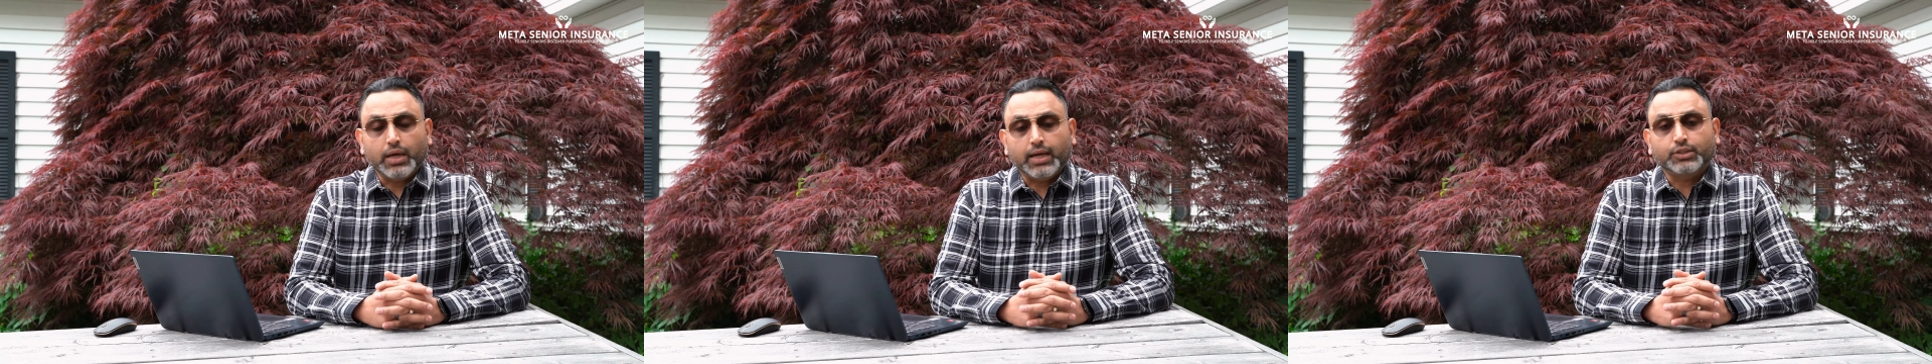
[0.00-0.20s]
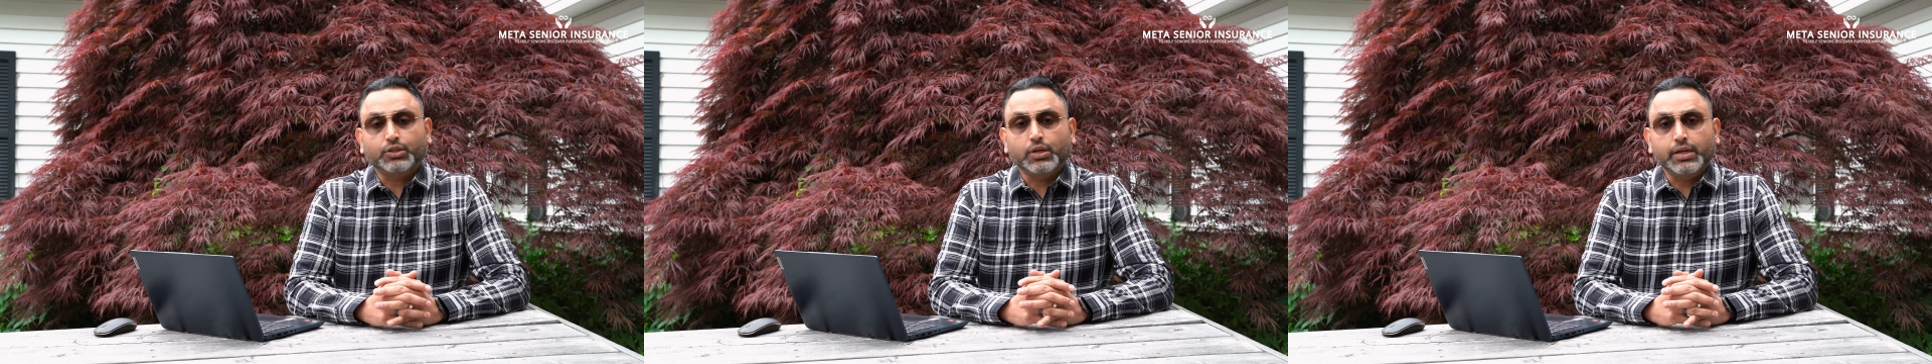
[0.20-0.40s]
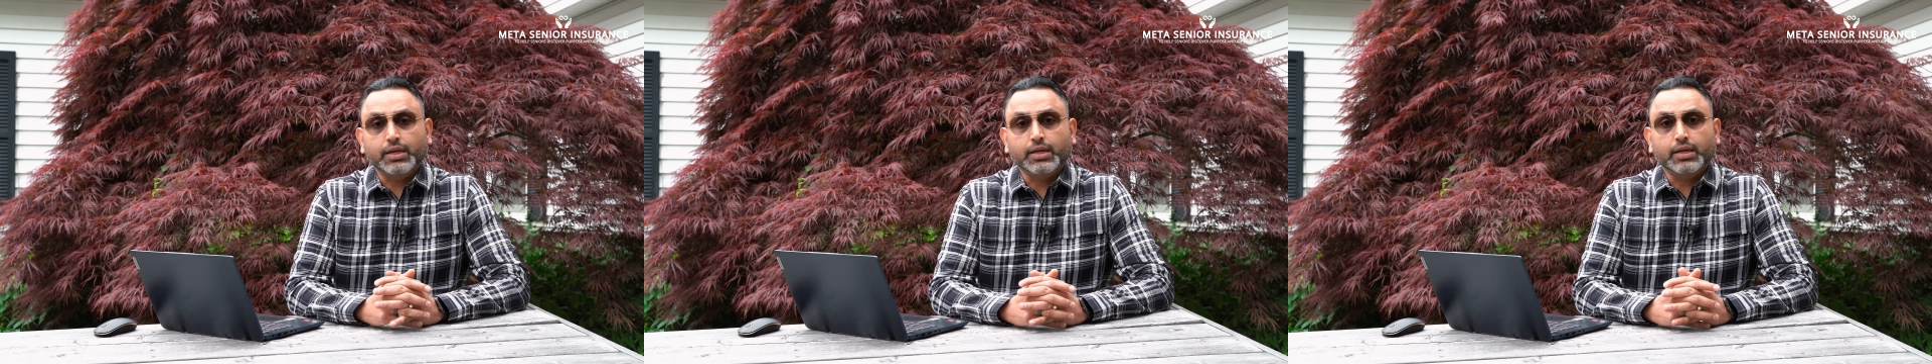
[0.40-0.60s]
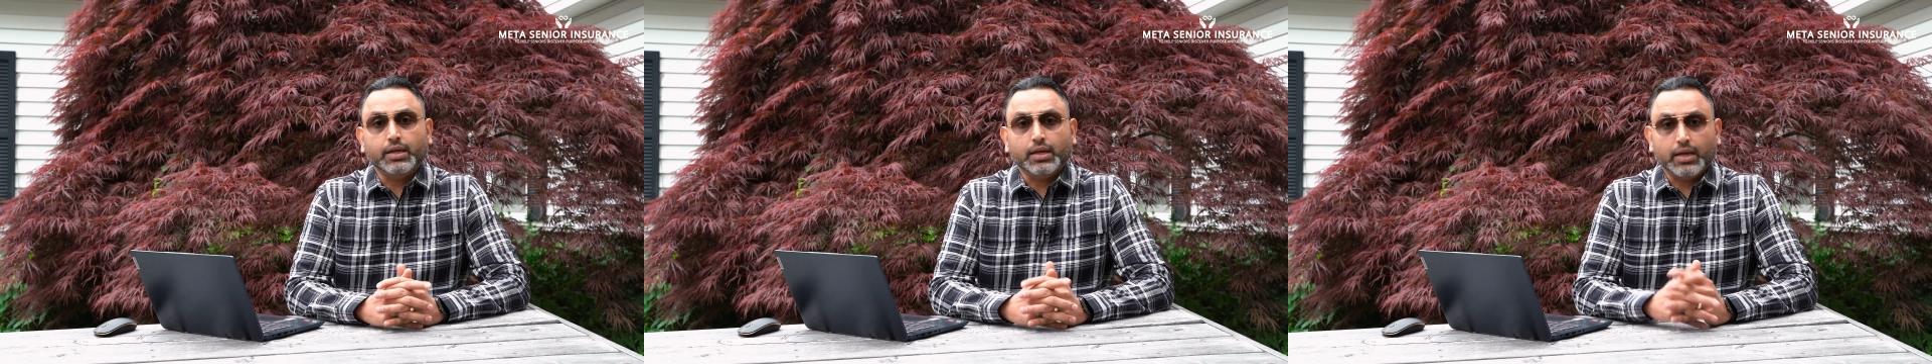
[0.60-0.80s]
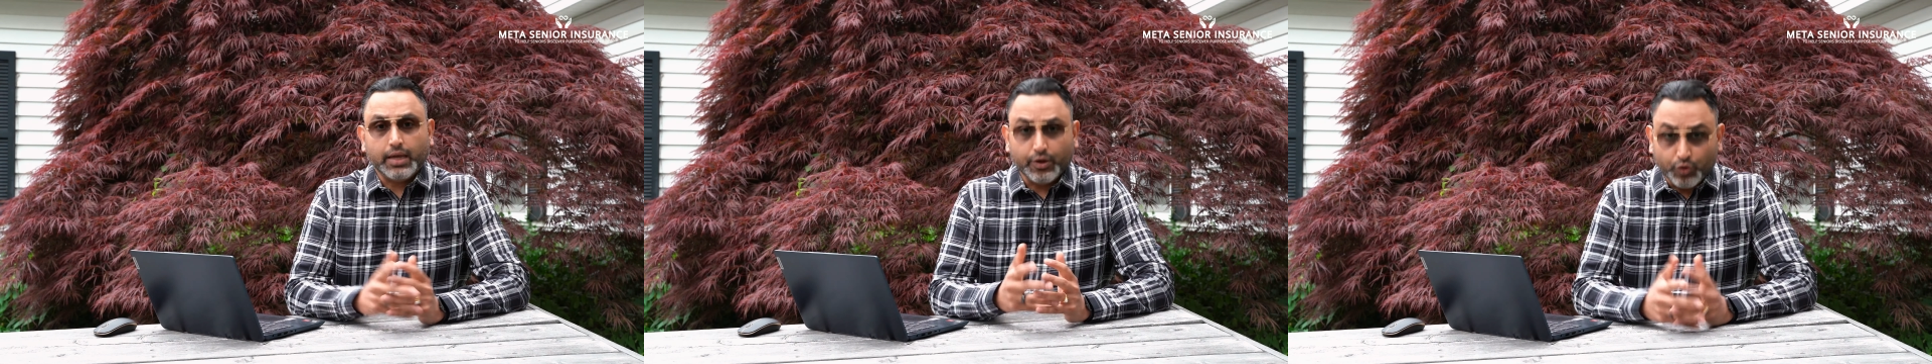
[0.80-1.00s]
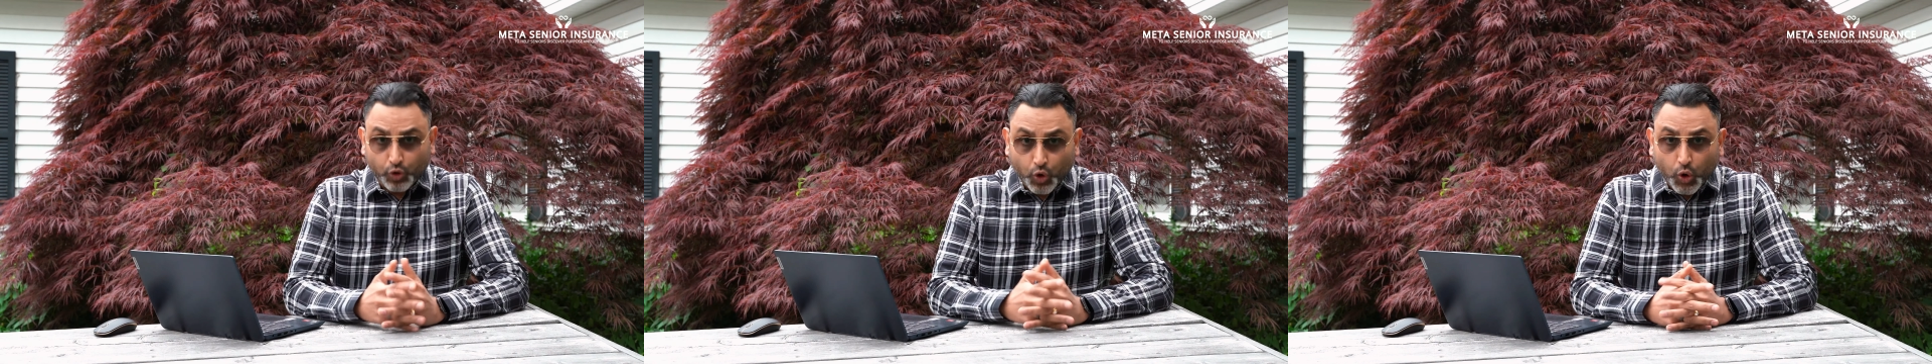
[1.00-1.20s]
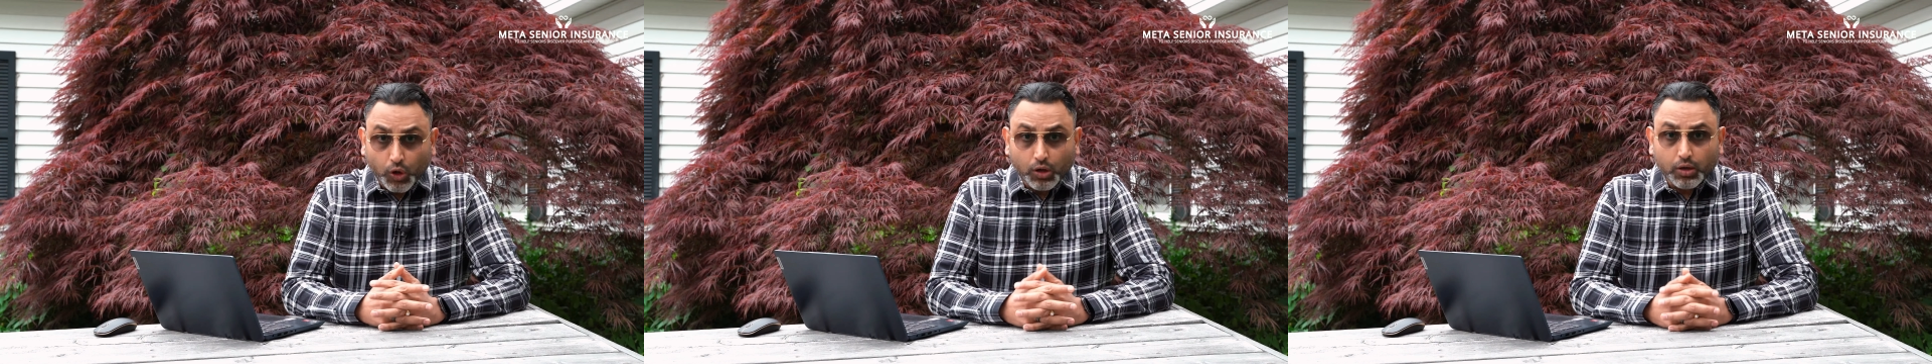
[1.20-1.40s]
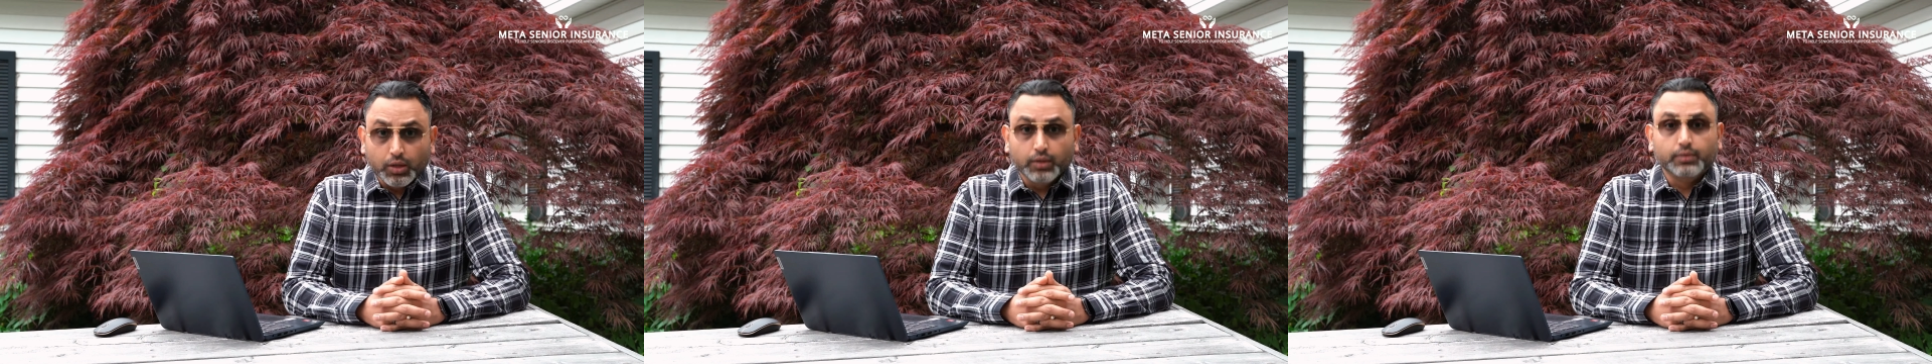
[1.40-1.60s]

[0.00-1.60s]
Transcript: actually enroll,